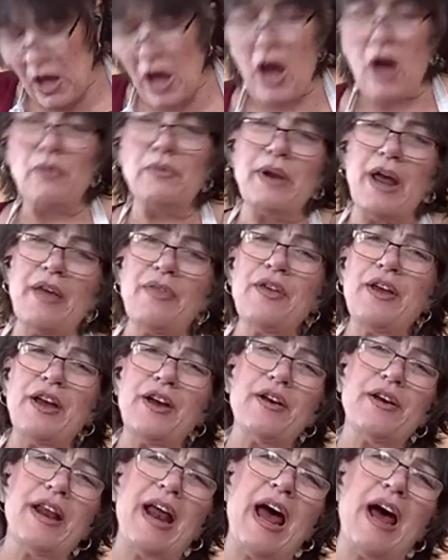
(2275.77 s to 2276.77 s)
oh, nothing
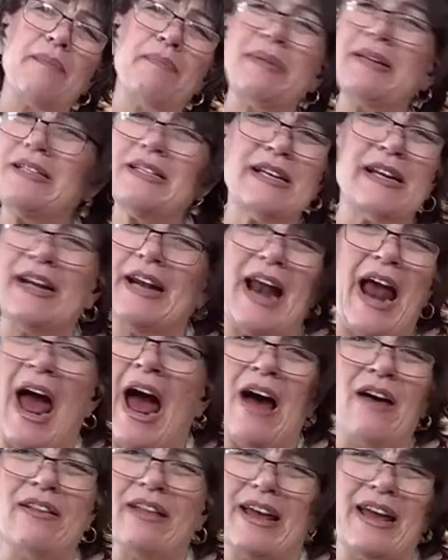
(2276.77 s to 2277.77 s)
good happens in an
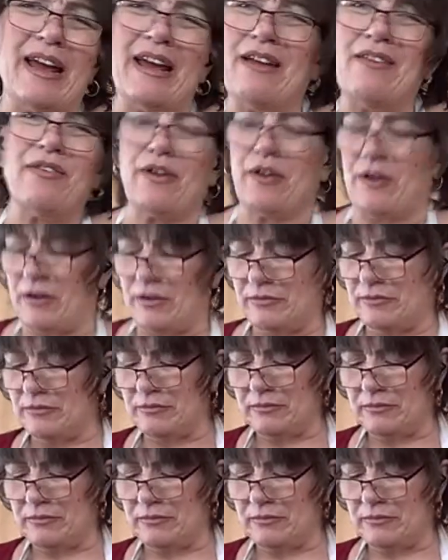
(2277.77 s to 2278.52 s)
alley either.